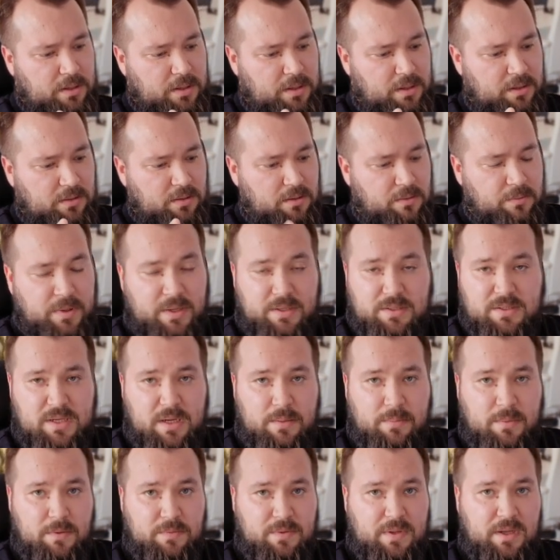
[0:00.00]
in the quick
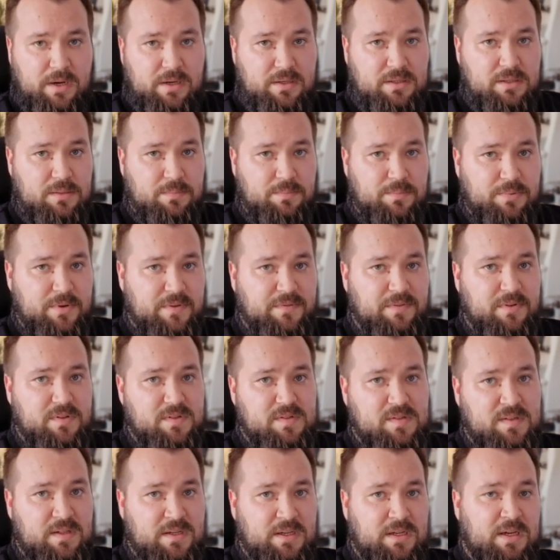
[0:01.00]
demo that I did
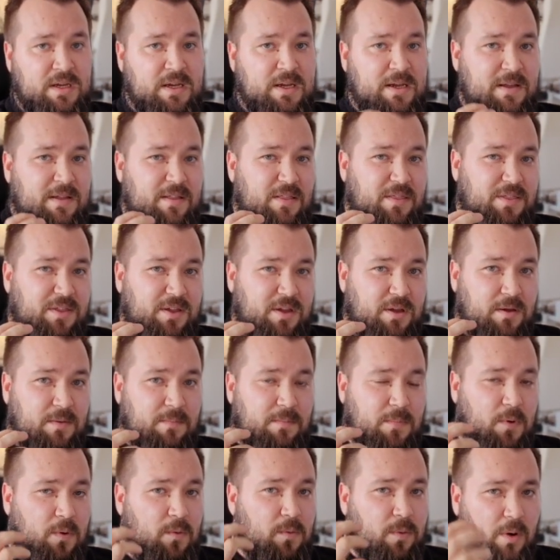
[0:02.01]
previously,
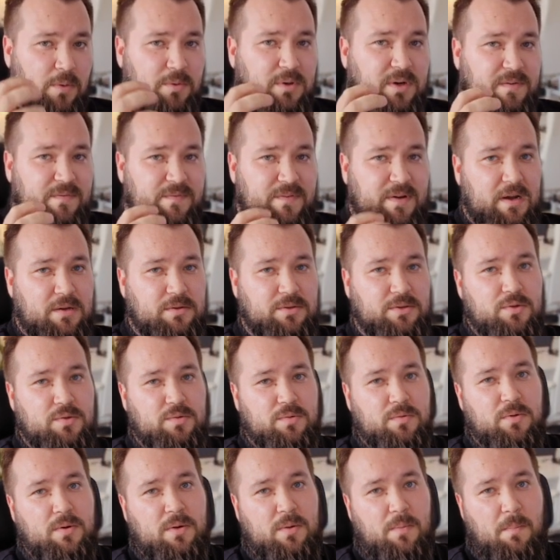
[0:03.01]
the quoted
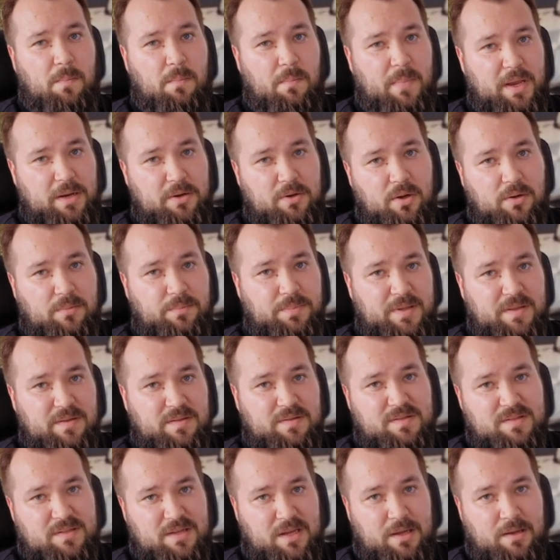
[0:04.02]
value may not be
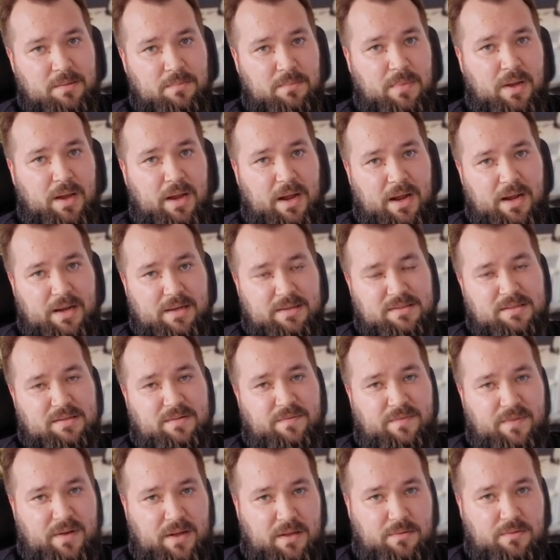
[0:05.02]
the same as
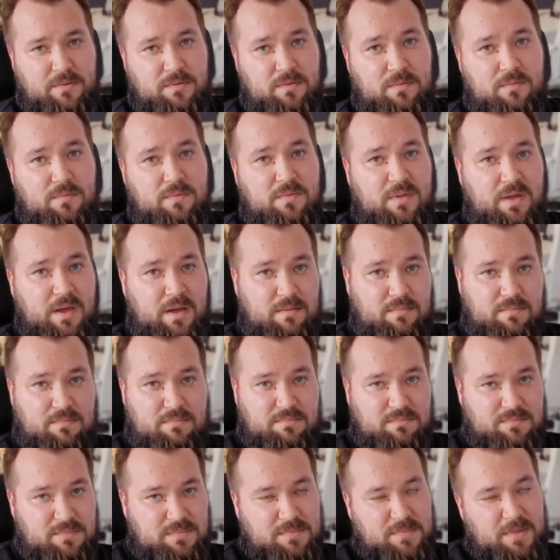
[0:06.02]
the value that
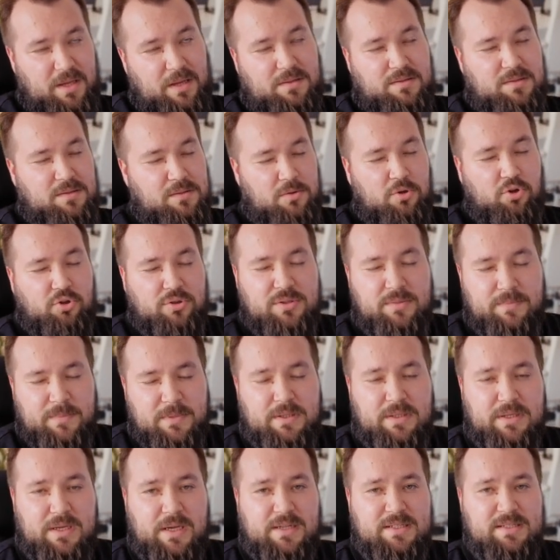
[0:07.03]
gets
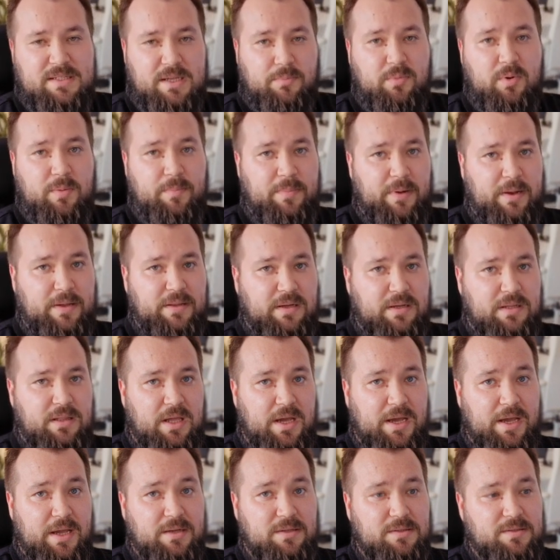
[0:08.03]
ultimately accepted by the
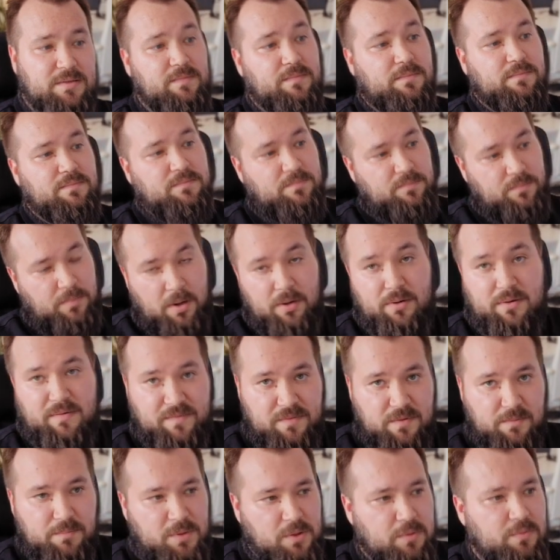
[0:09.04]
client. Part
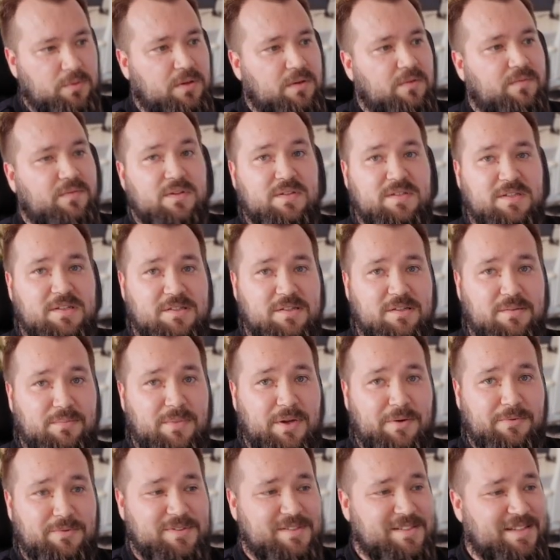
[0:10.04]
of the beauty of the
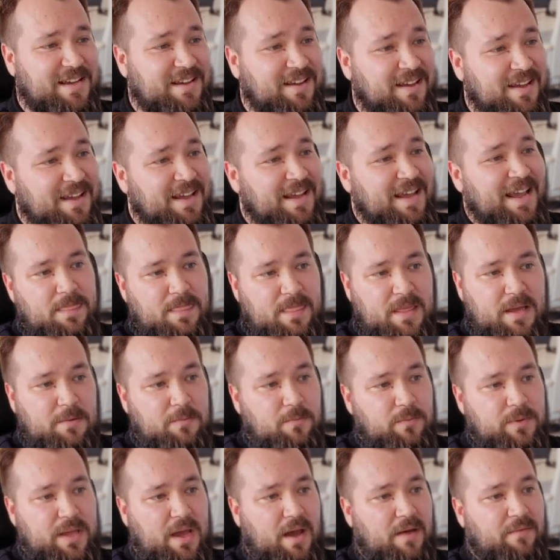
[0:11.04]
system, I would say.
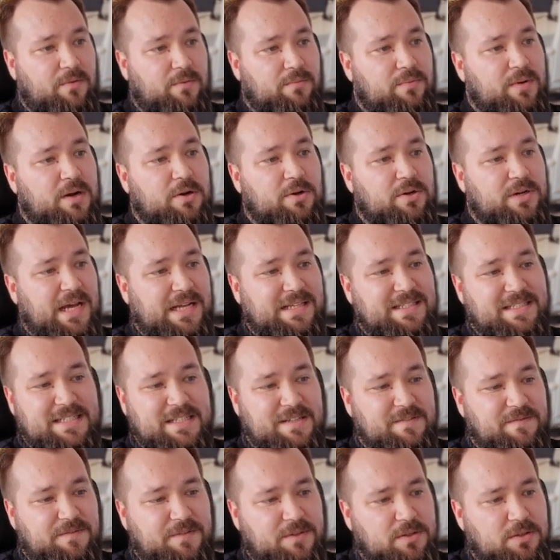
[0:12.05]
Then we have a record I
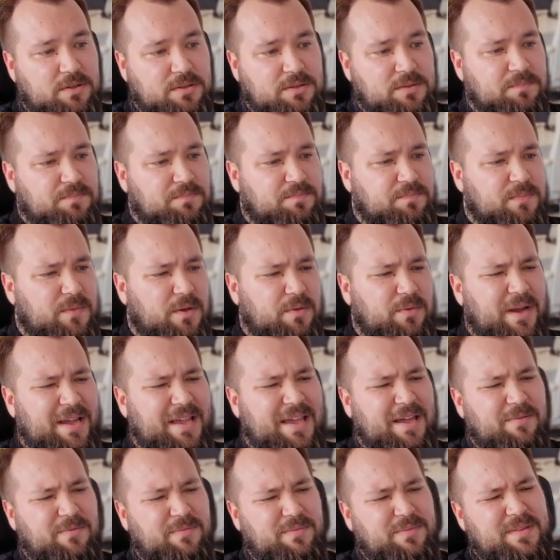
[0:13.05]
D field.
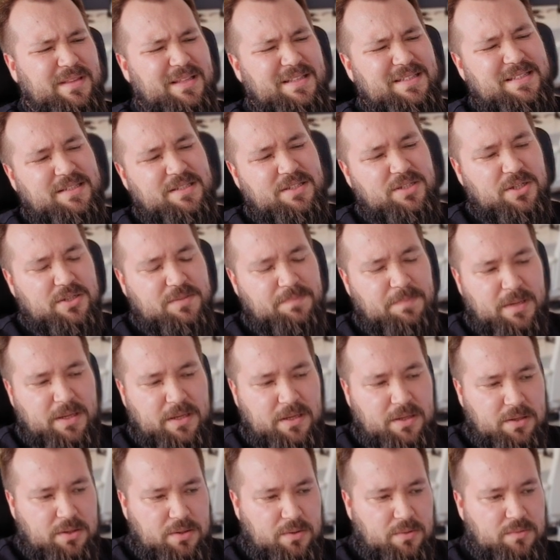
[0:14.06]
Again, this is just
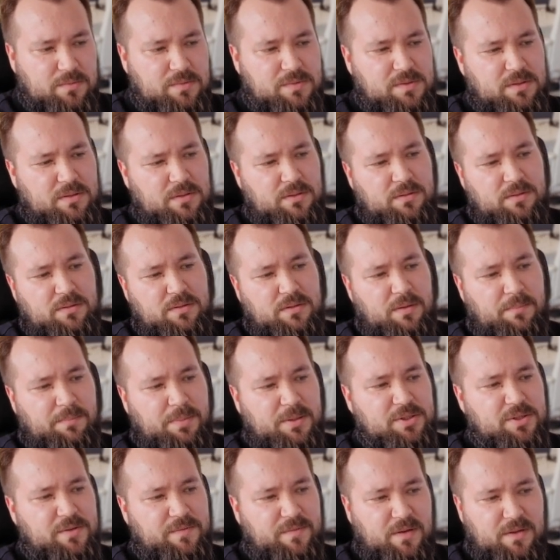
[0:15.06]
being used in a
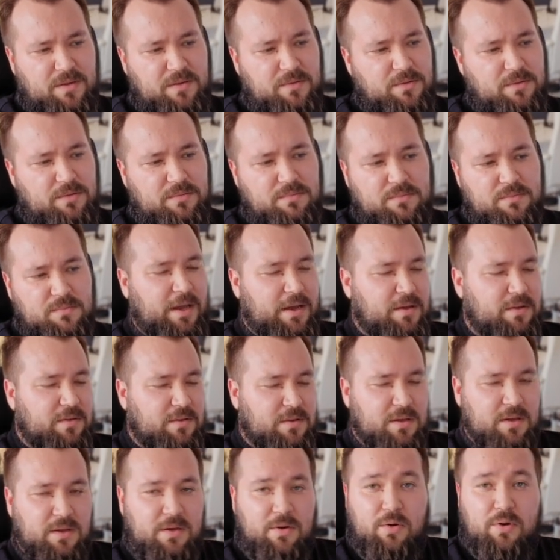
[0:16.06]
bunch of other, like
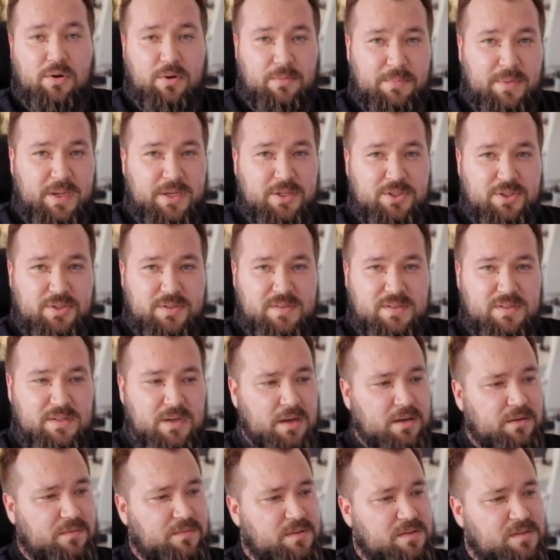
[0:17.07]
in the automation
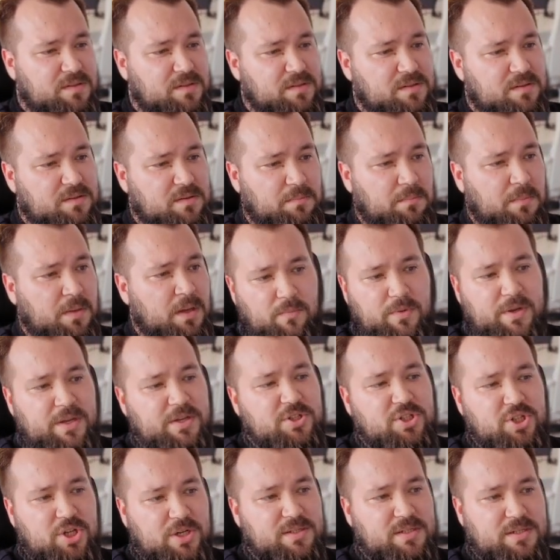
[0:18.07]
side of the system.
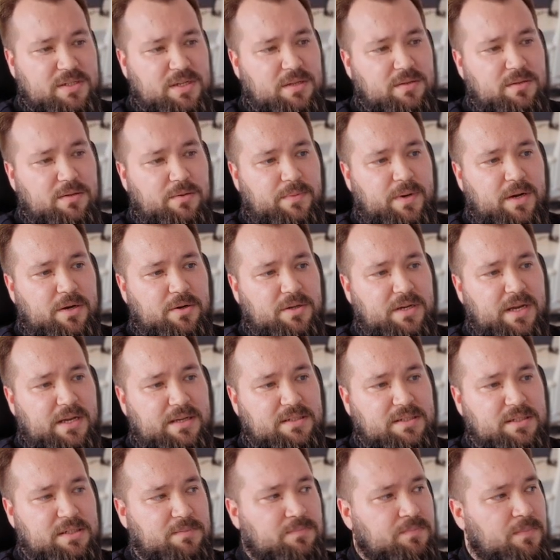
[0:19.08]
We just need the record
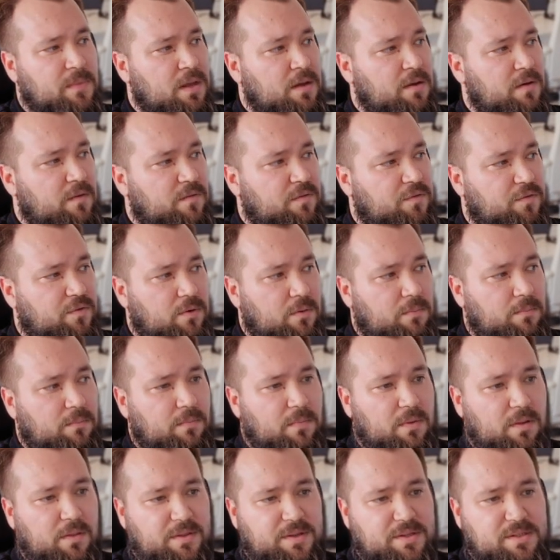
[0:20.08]
I D
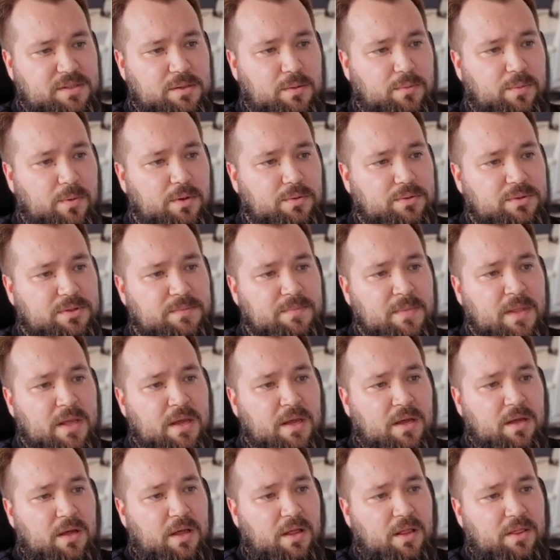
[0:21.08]
from this quote.
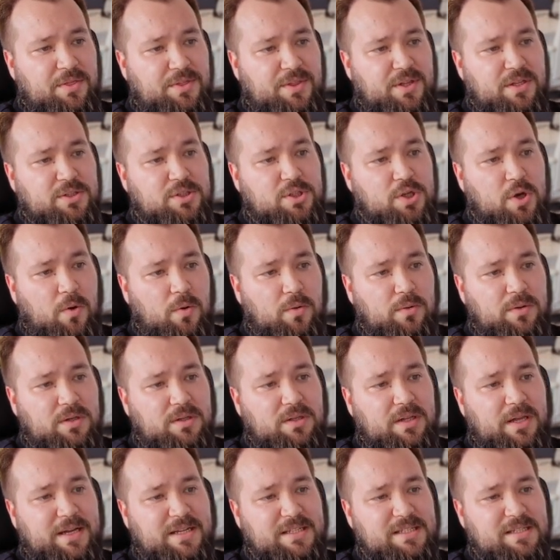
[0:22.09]
The
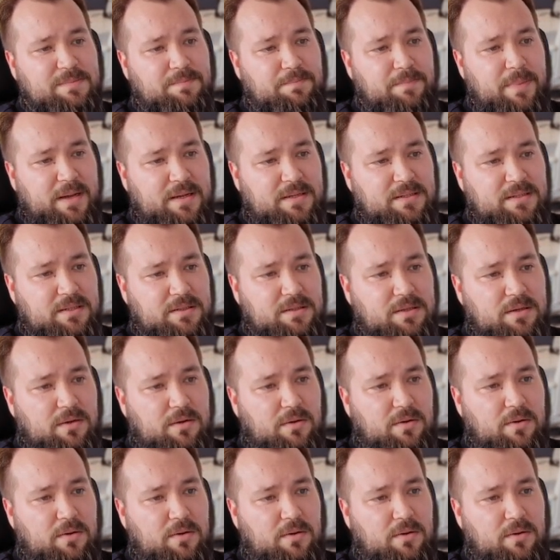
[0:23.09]
total expected